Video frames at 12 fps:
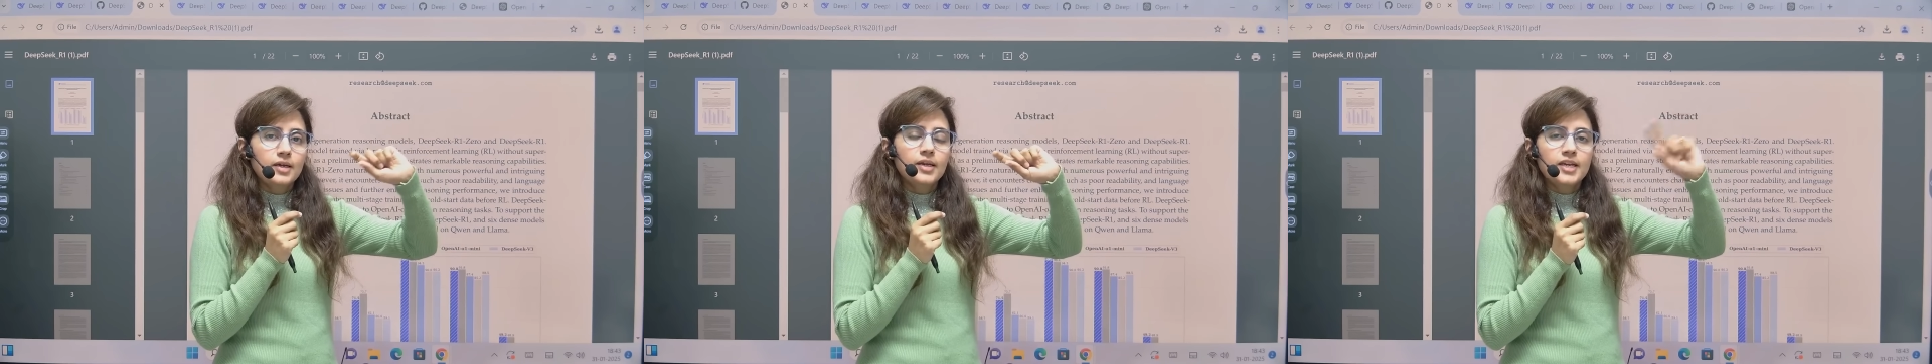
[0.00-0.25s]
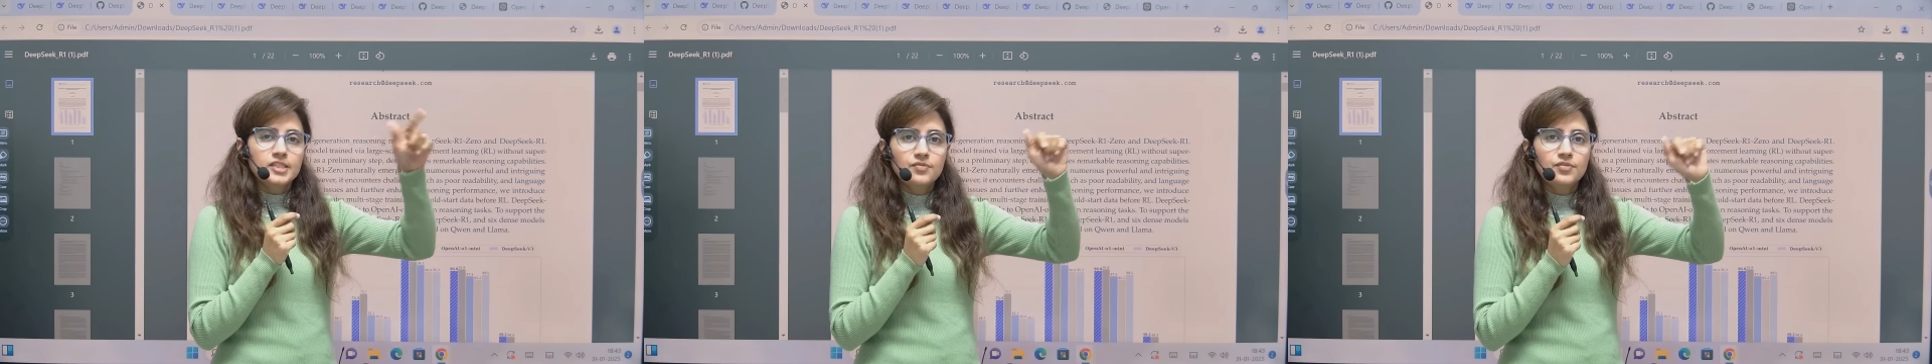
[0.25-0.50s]

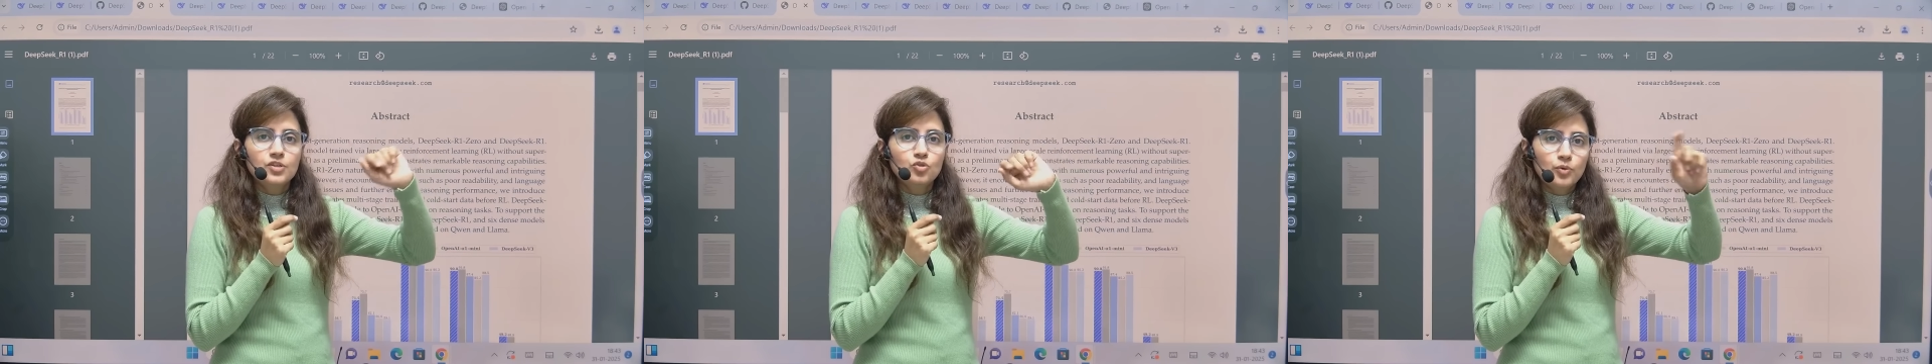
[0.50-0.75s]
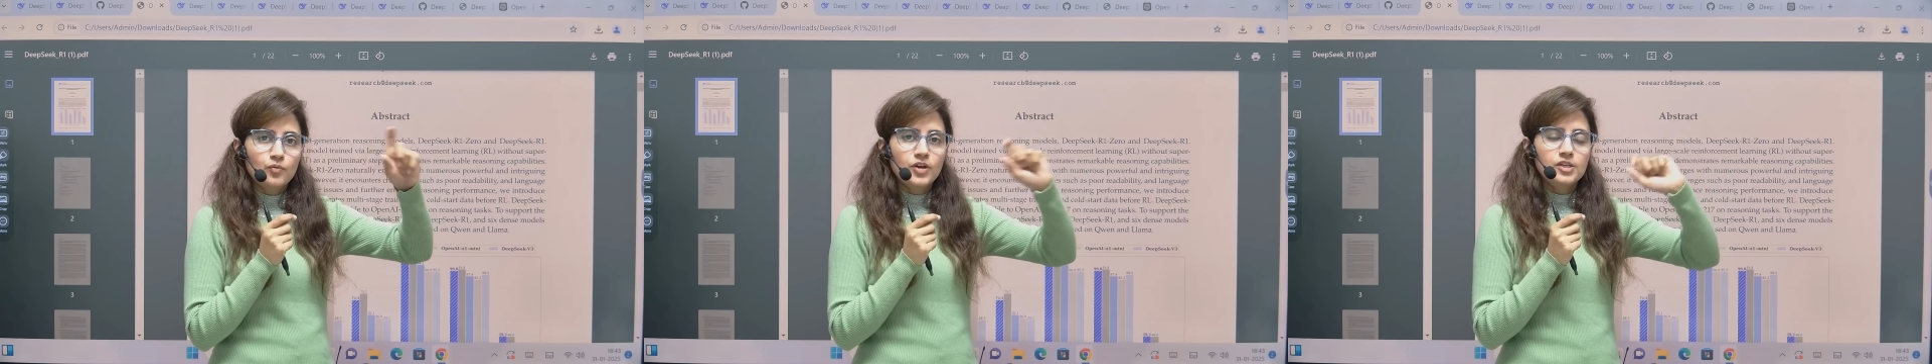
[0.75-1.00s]
in S F T,
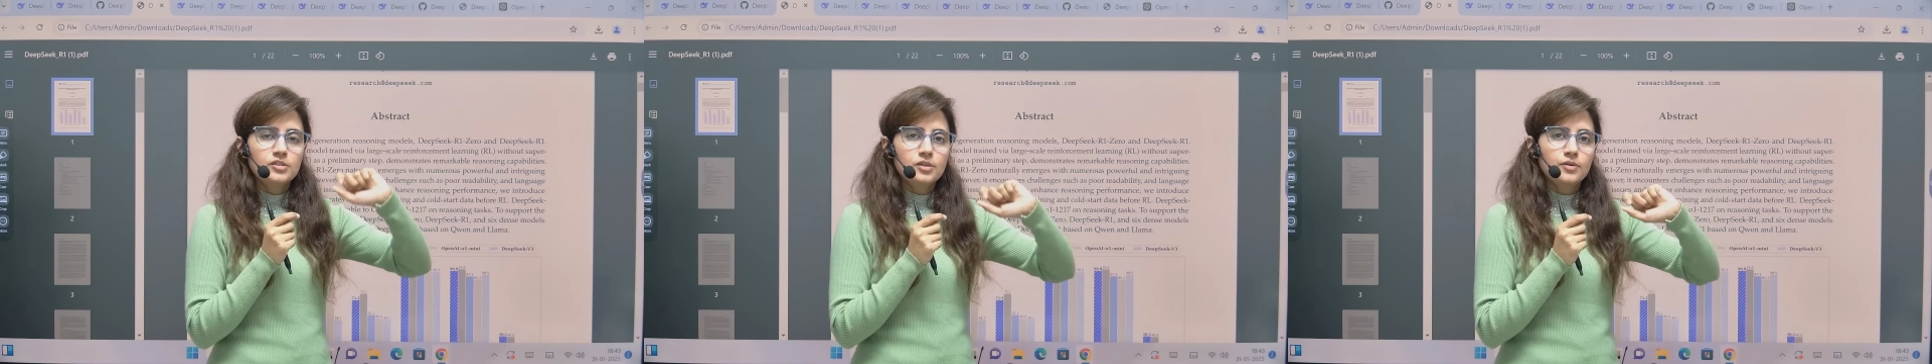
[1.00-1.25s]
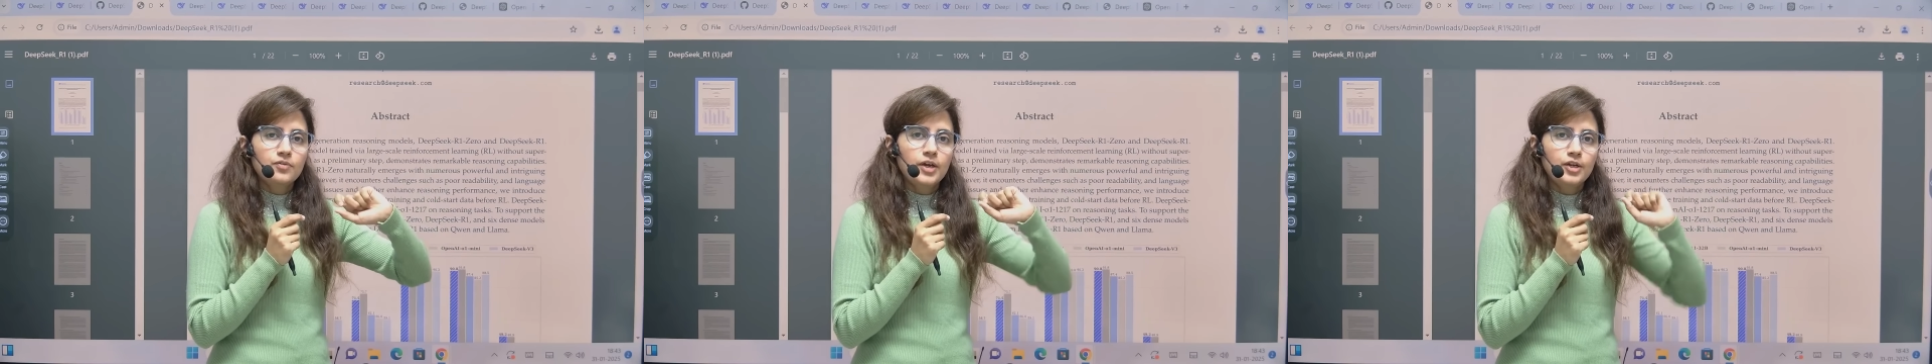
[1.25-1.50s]

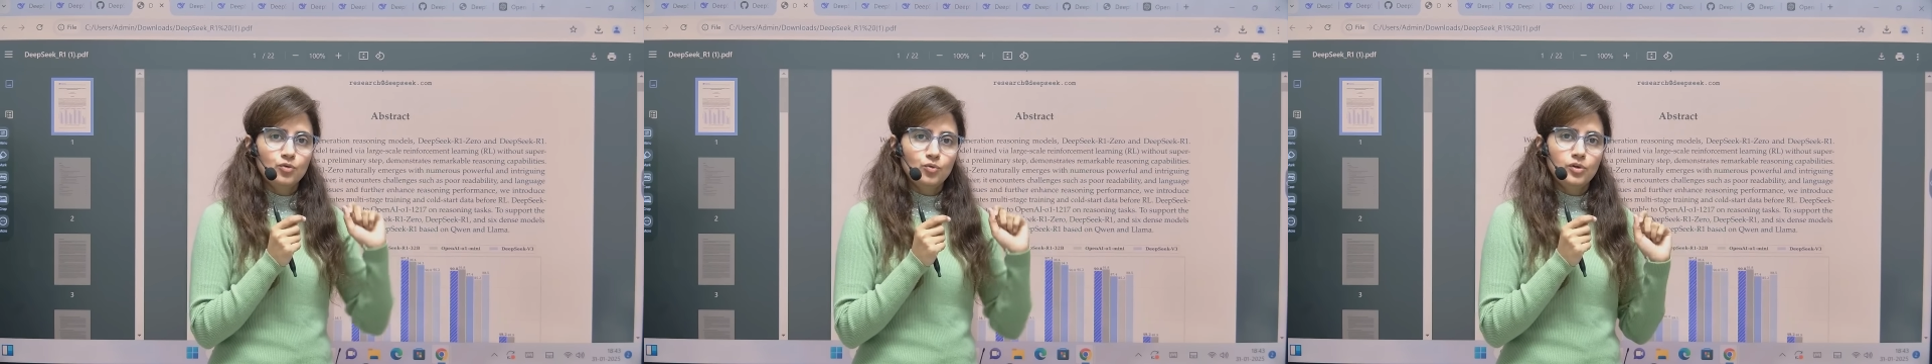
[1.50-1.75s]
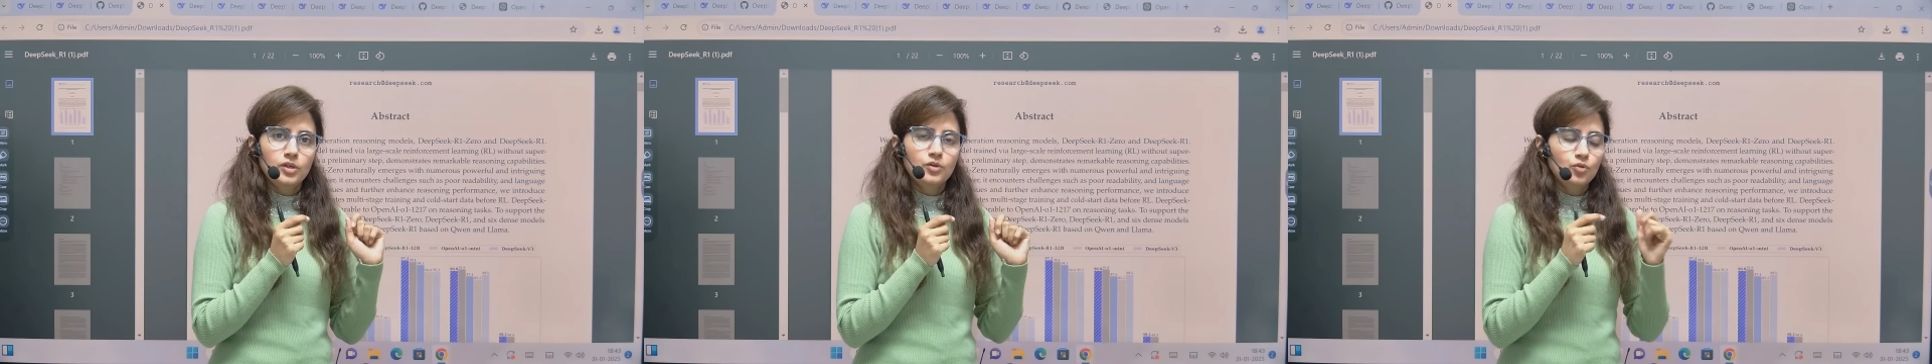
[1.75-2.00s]
supervised
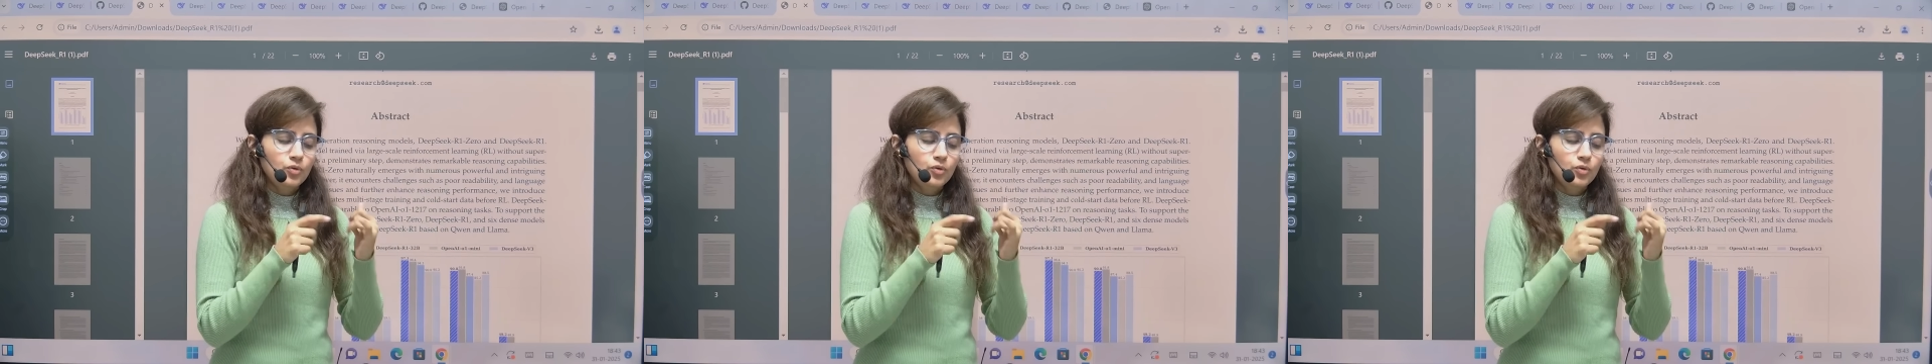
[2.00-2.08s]
fine-tuning,